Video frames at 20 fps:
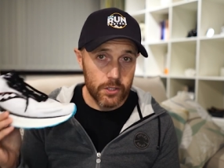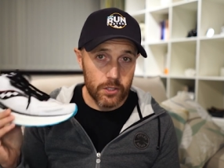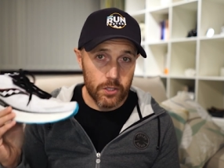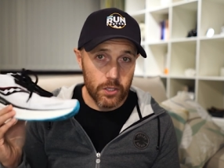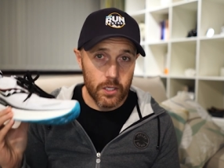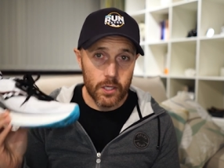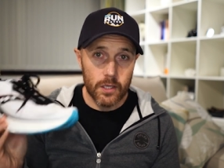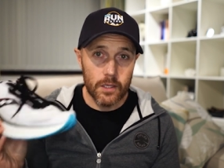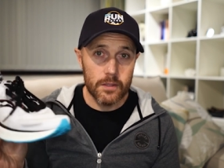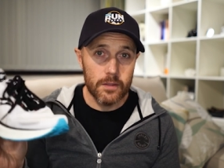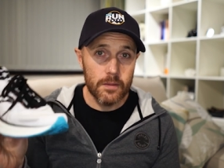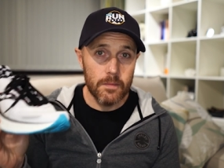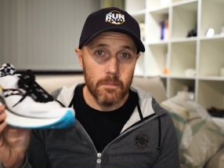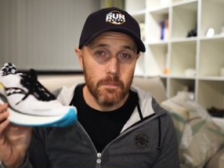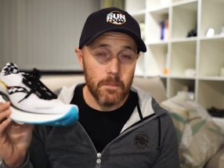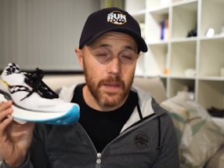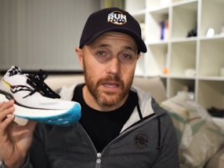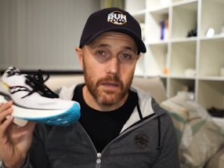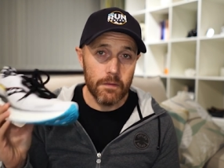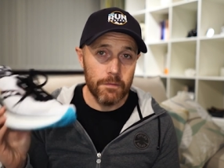gonna
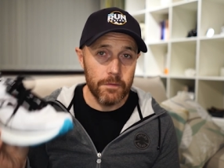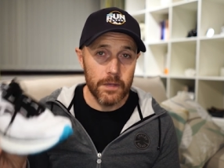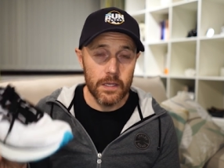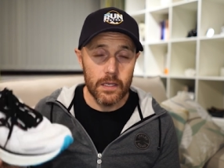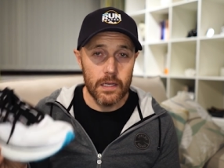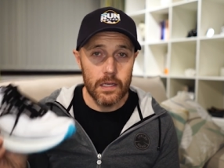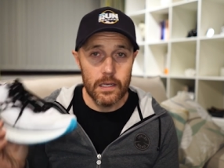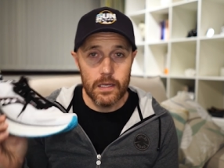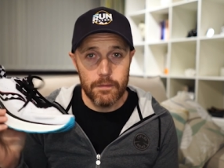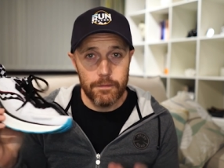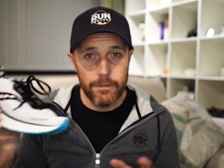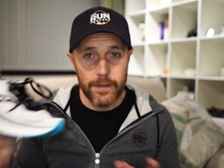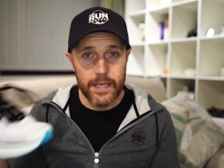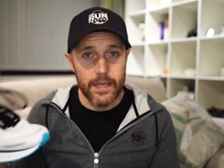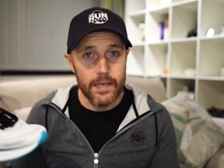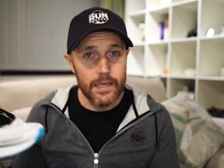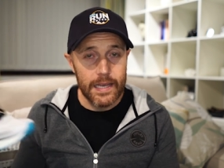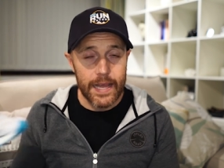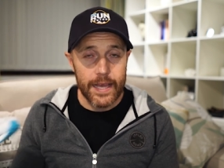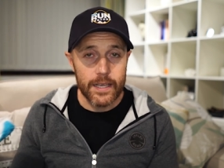make your feet, feet
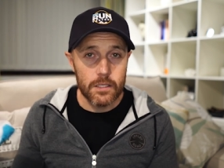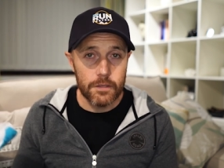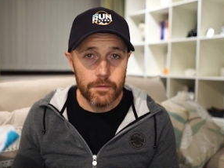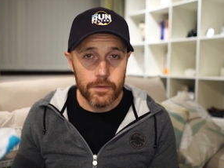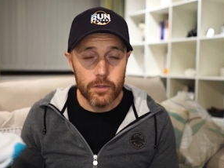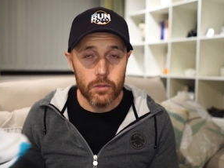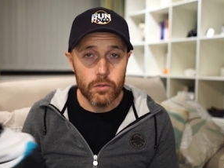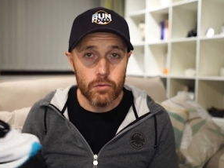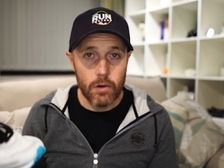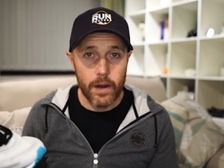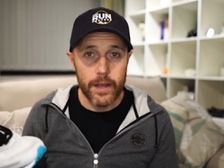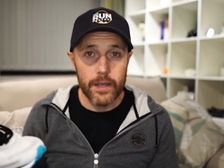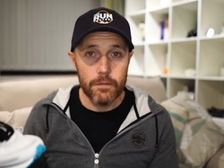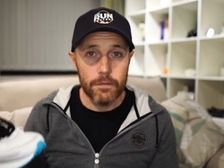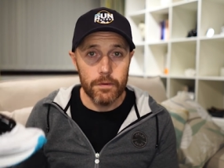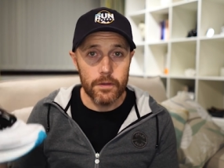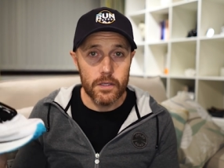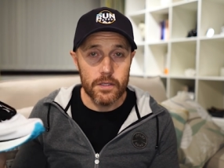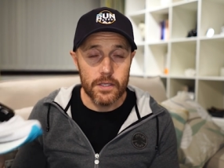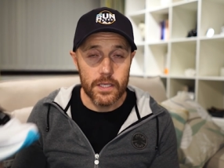and legs feel great
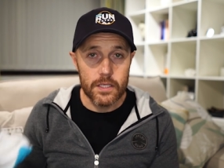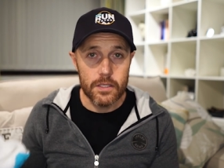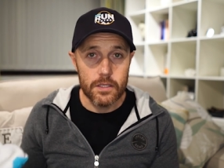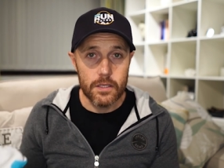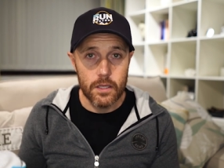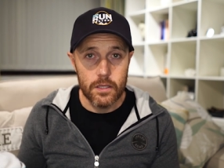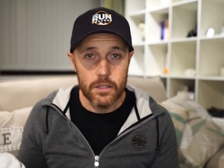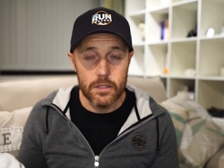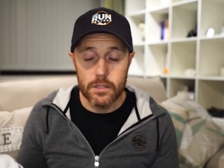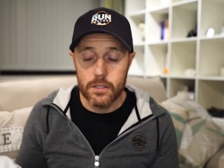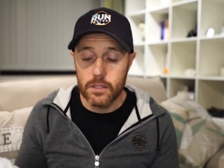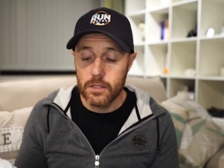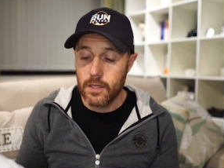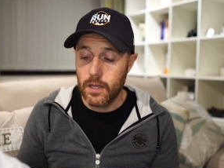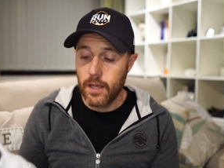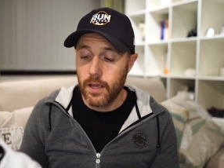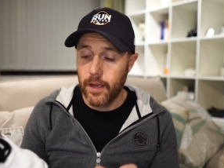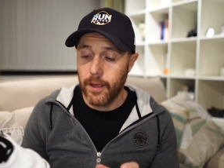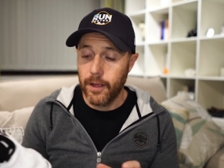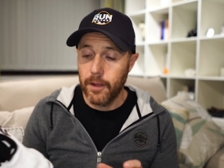for the distance.
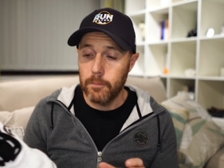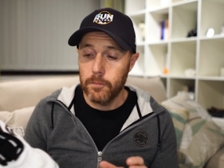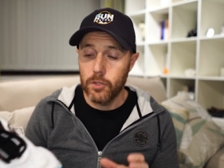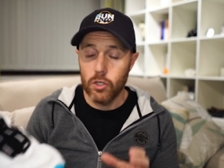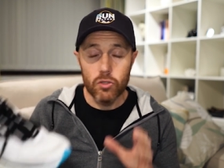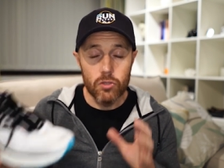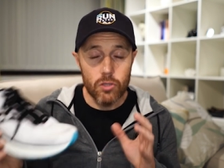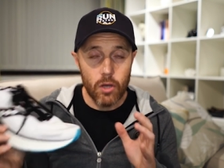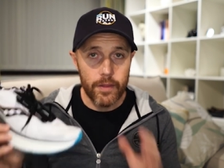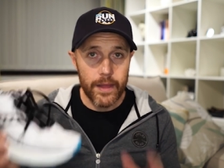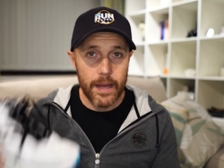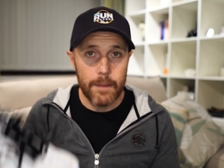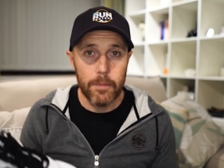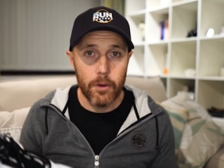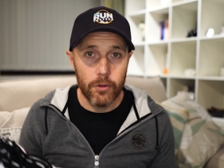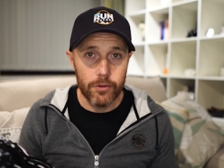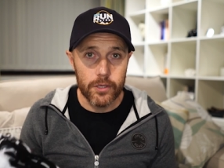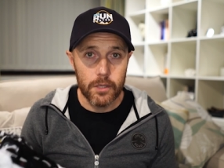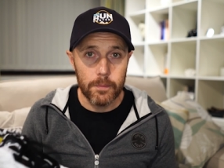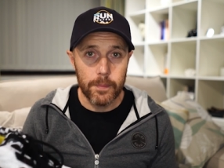Um, you're not that
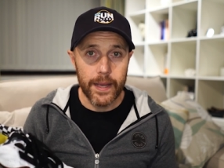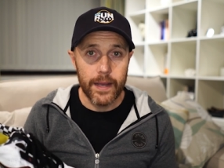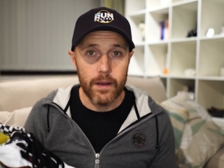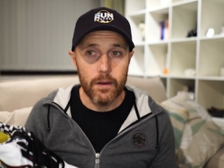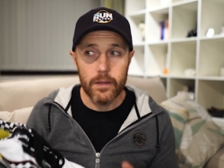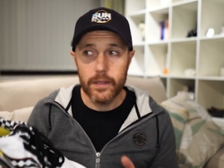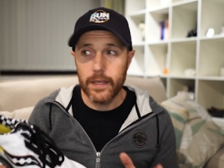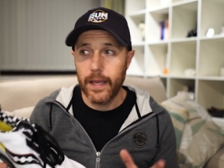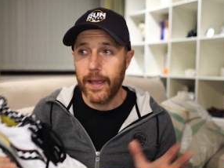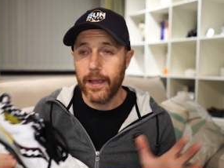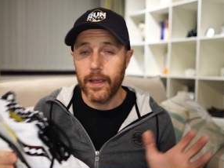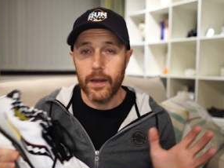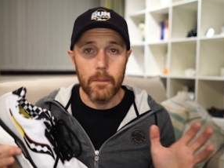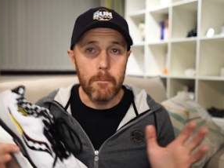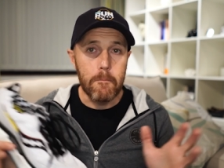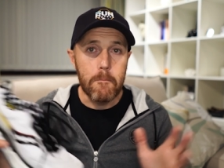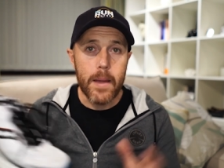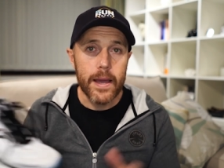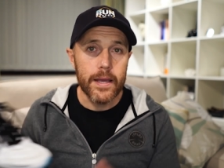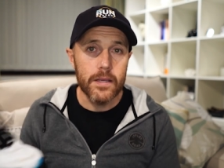bothered about getting an
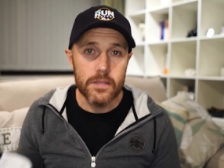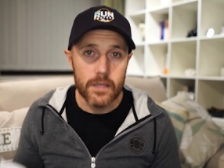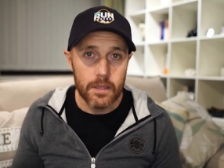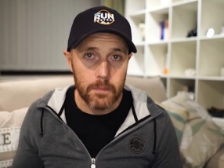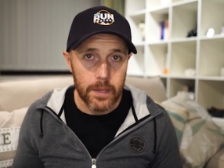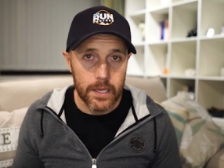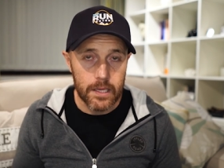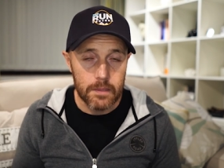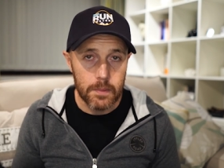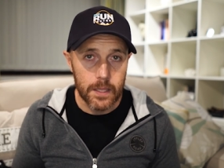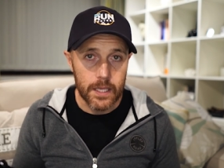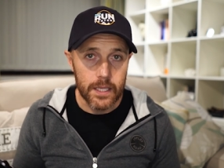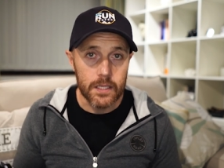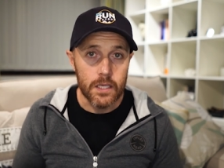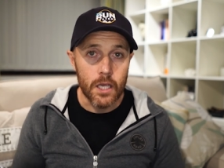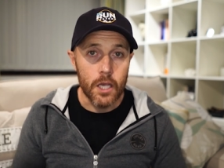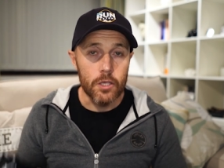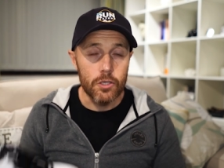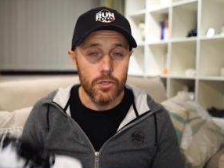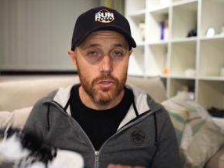amazing
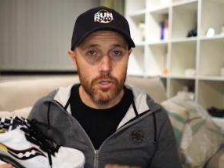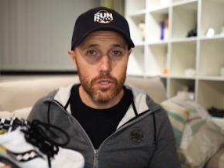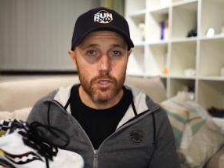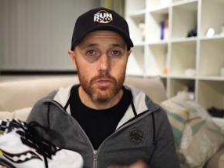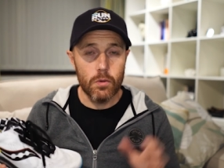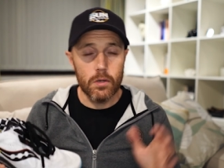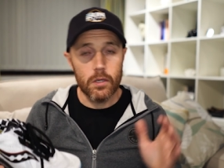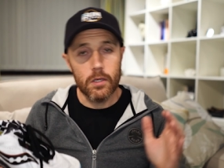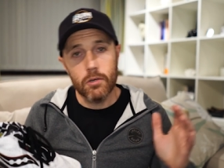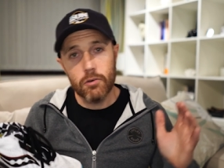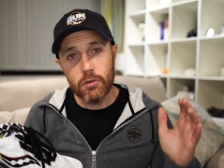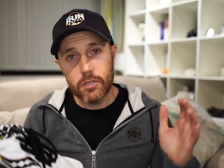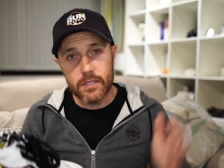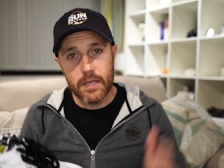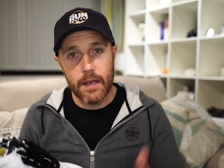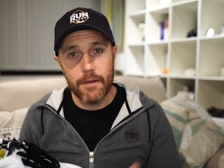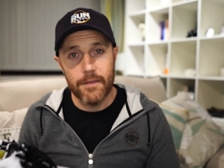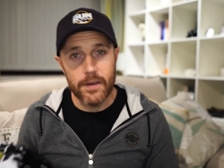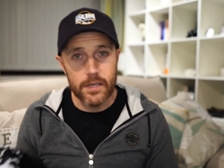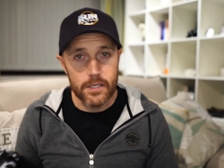PB. You just want to cross
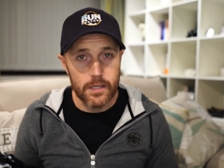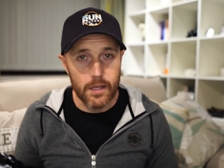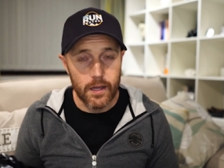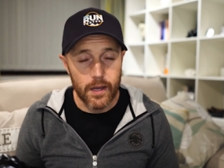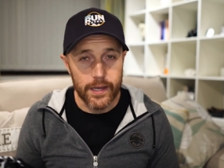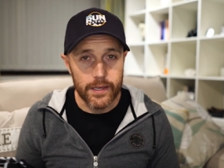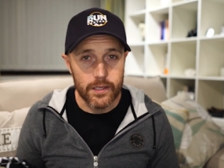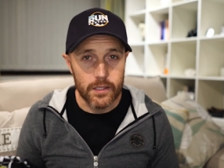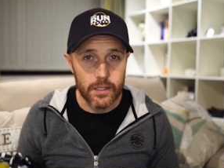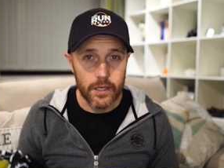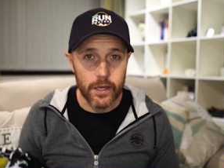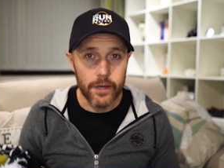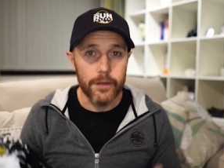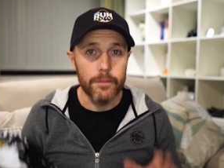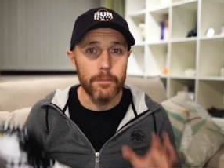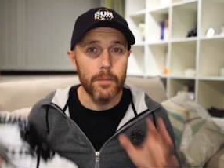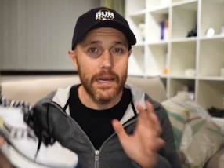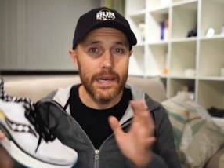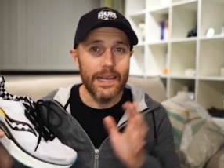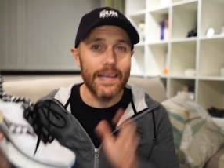that finish line and go.
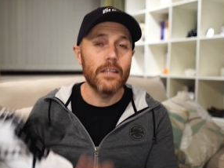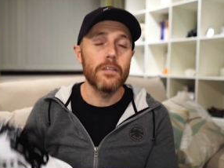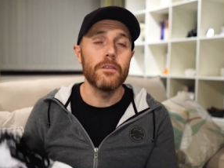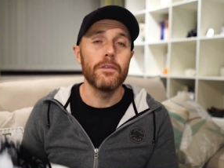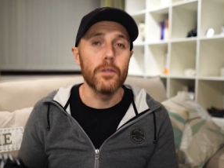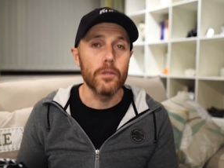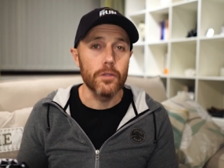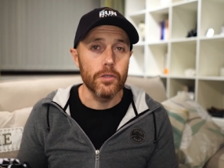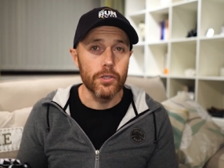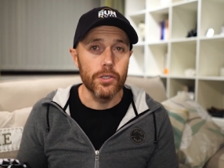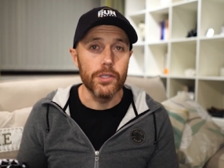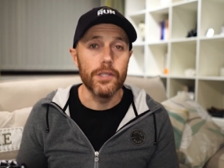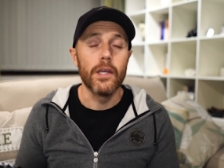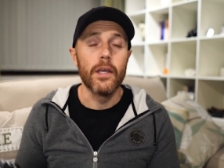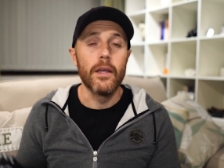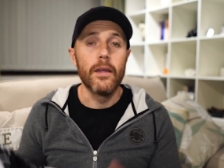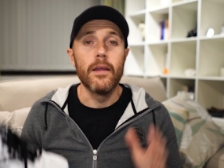My legs feel good.